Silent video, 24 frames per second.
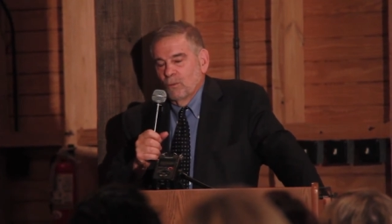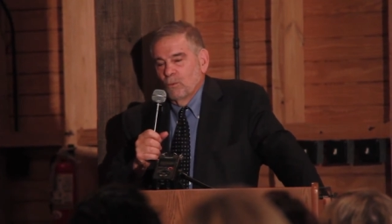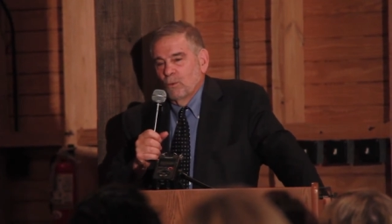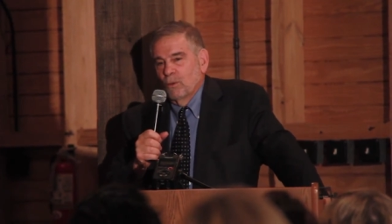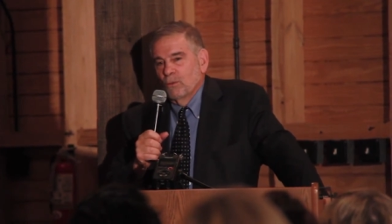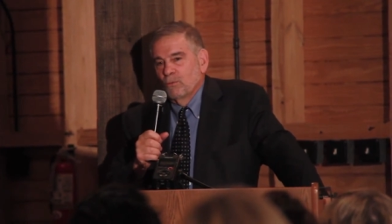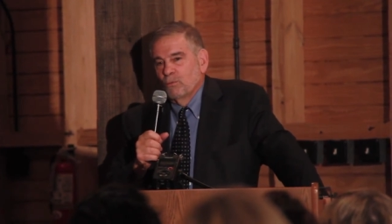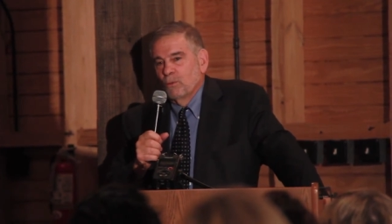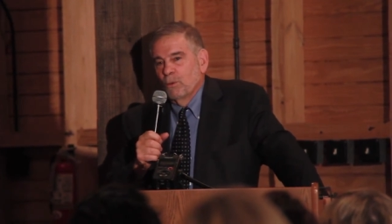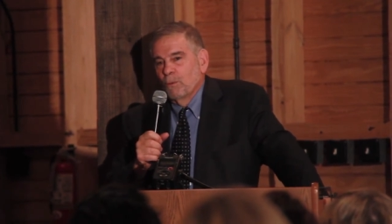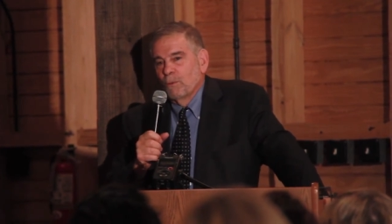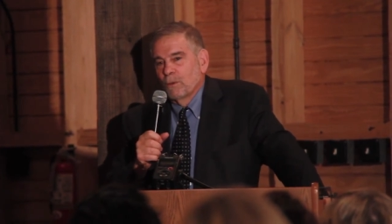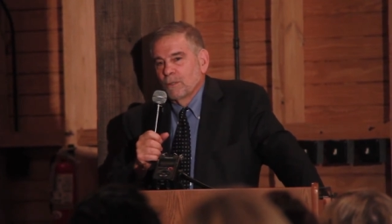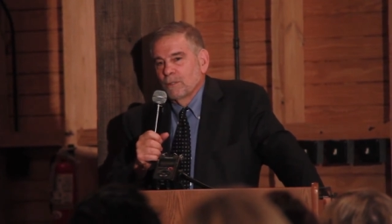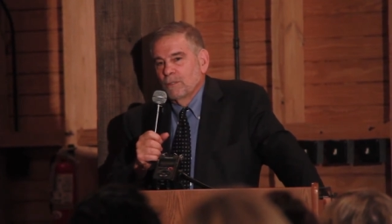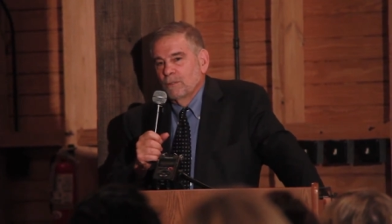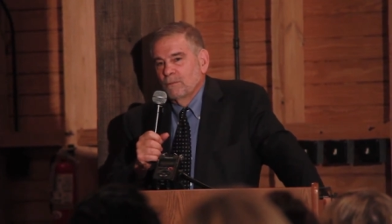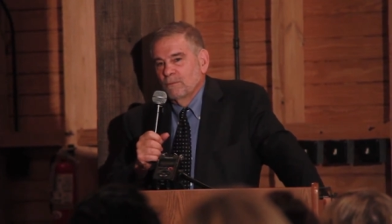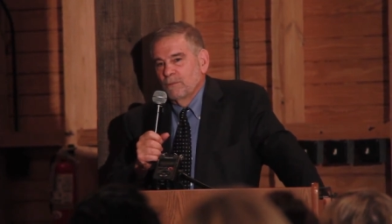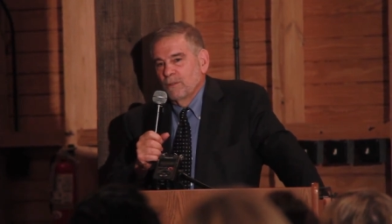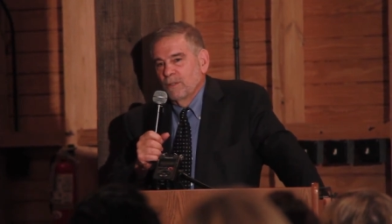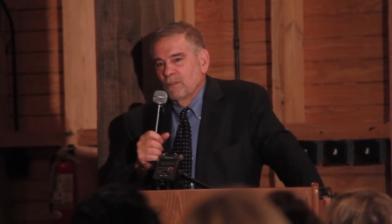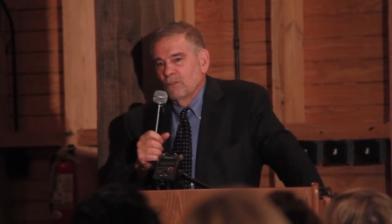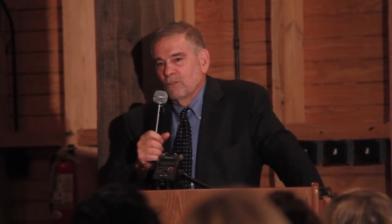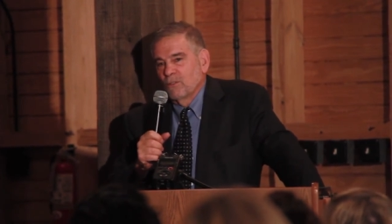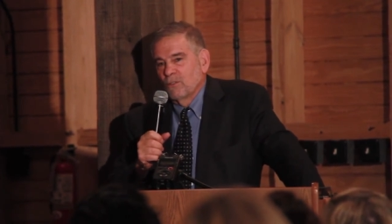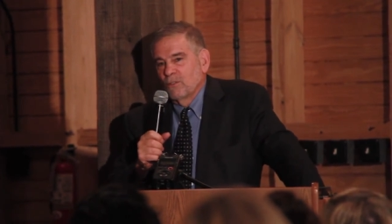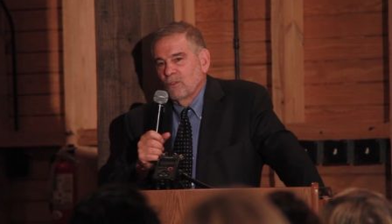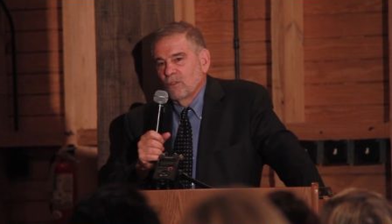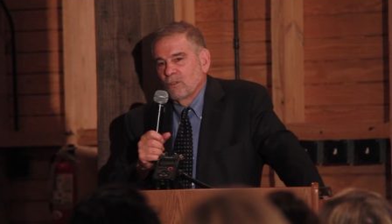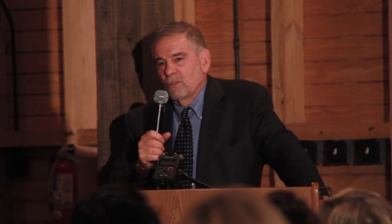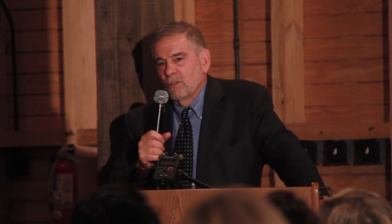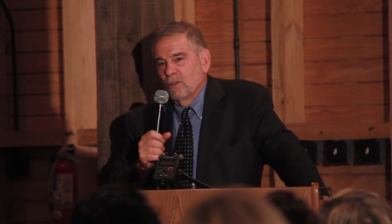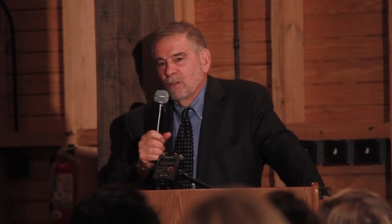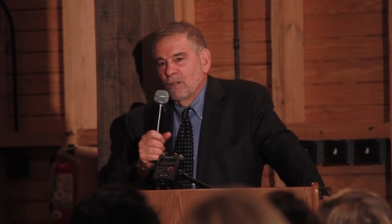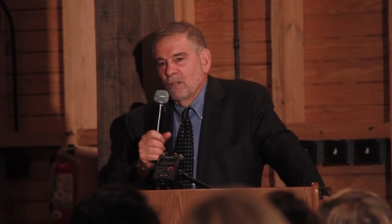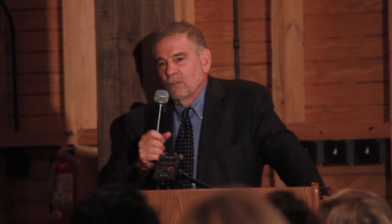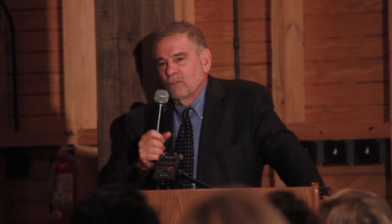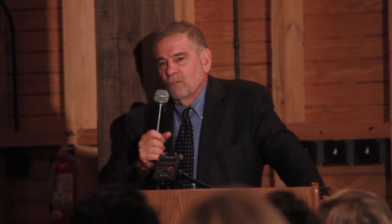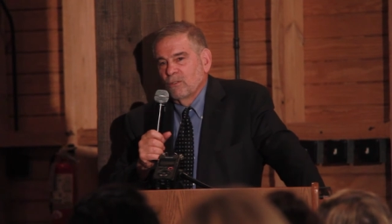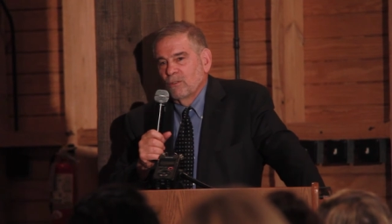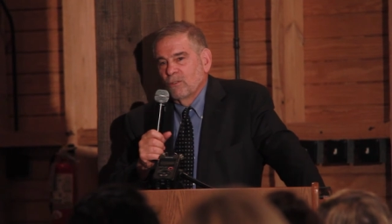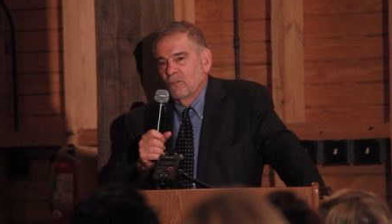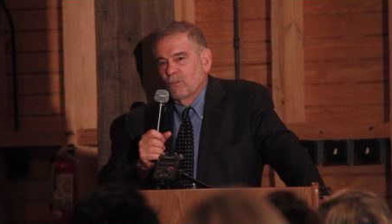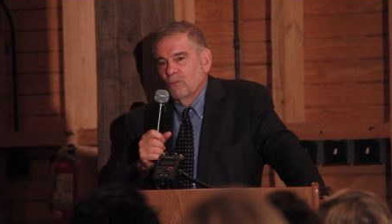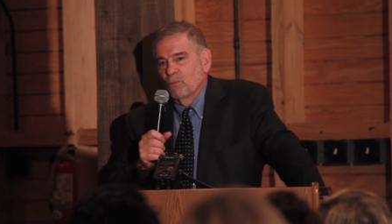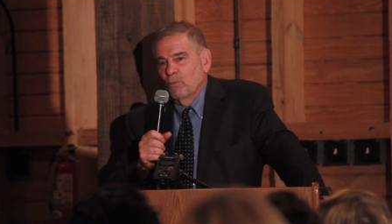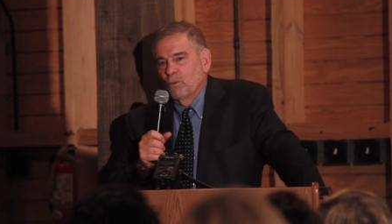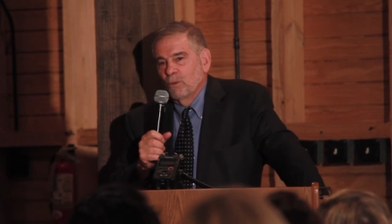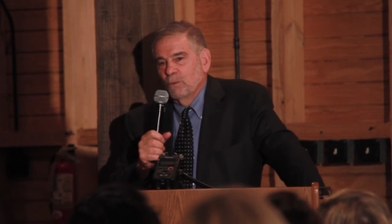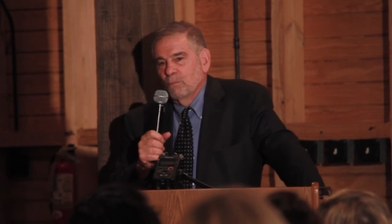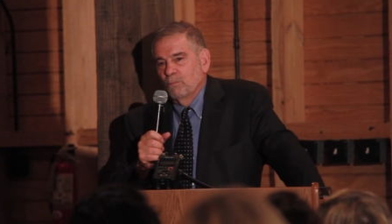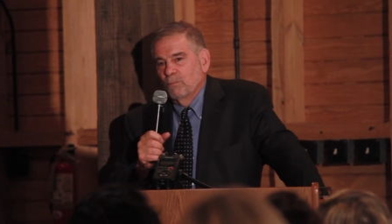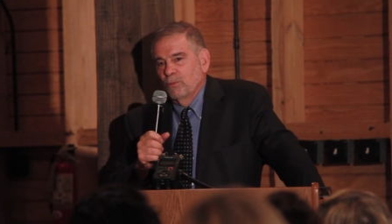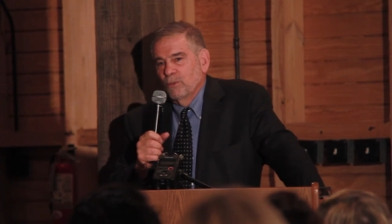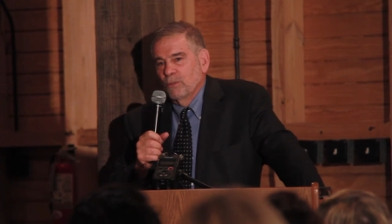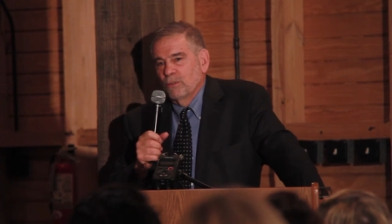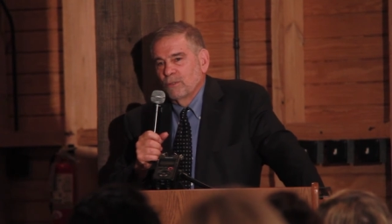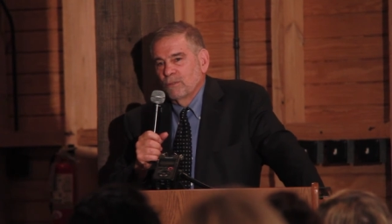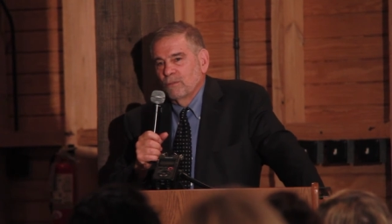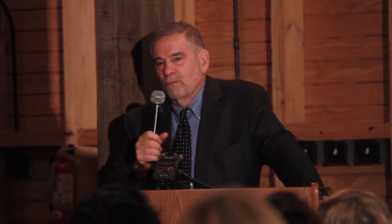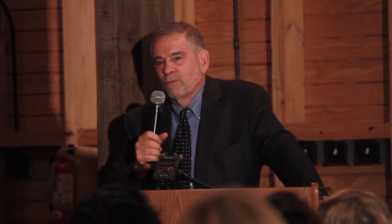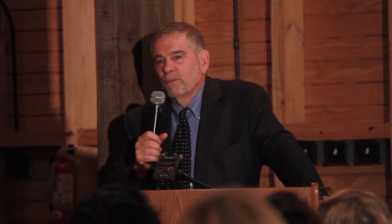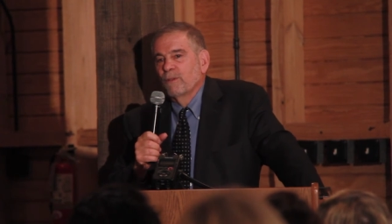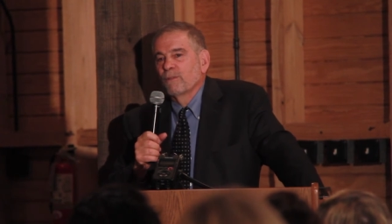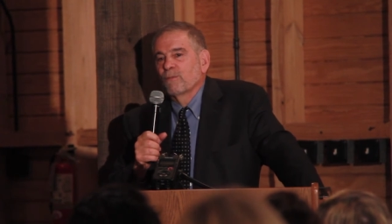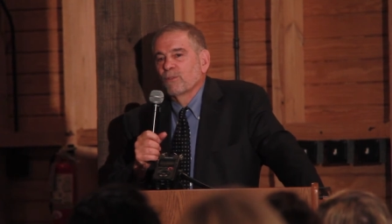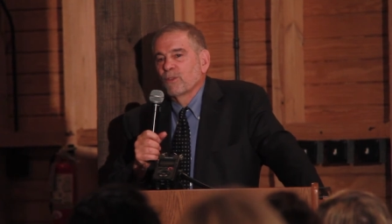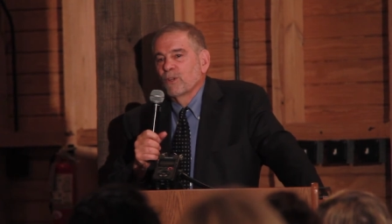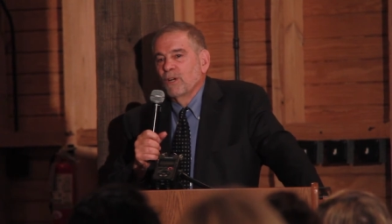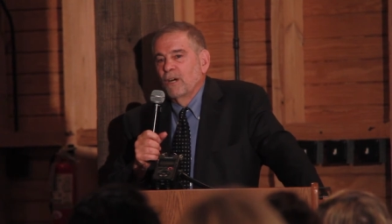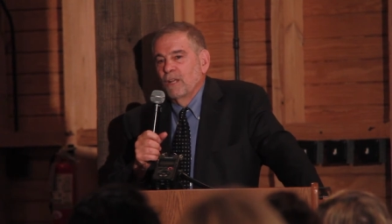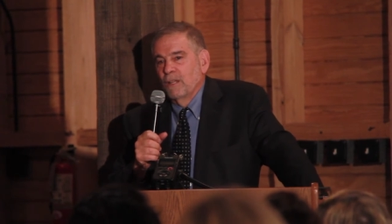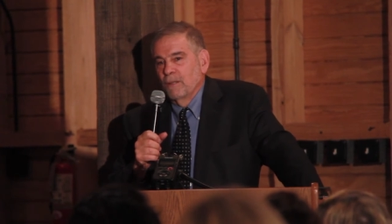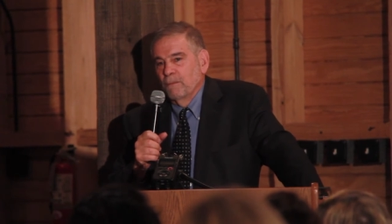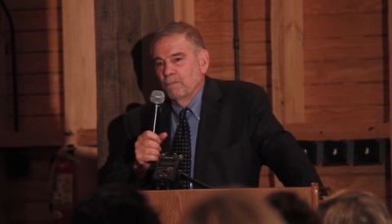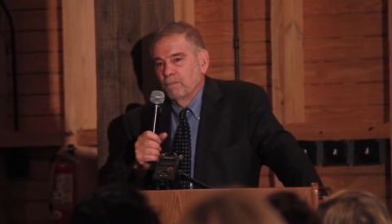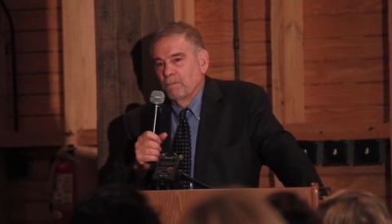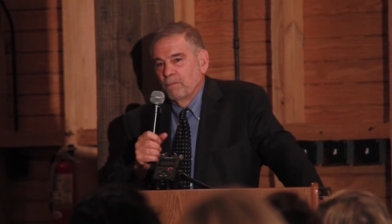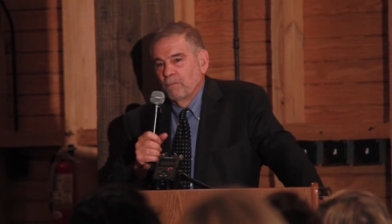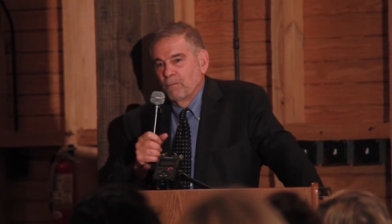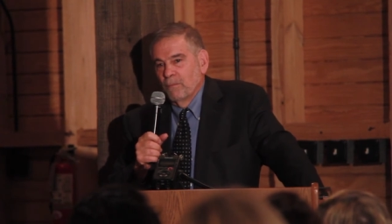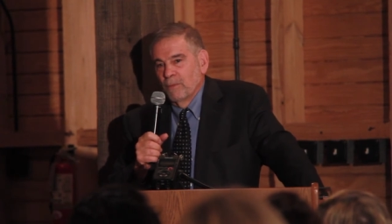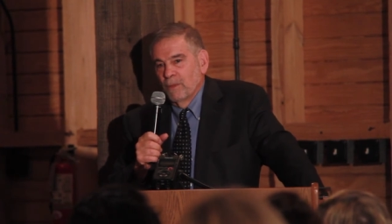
was we were convinced that the Nazis would put fifth column